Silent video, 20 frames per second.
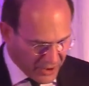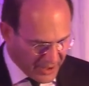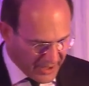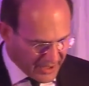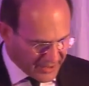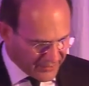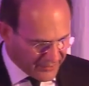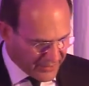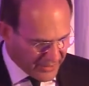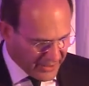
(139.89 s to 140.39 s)

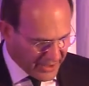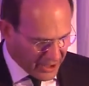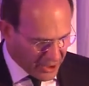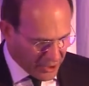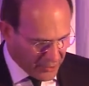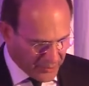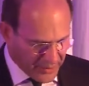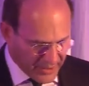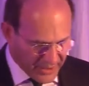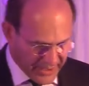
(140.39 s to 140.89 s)
has very
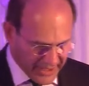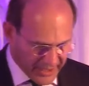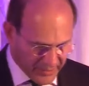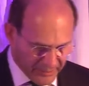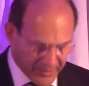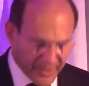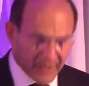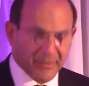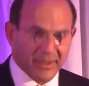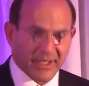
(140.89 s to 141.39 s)
openly and
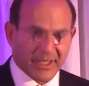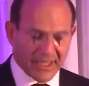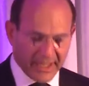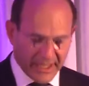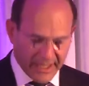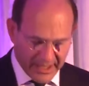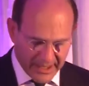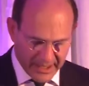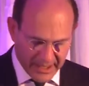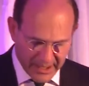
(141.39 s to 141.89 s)
publicly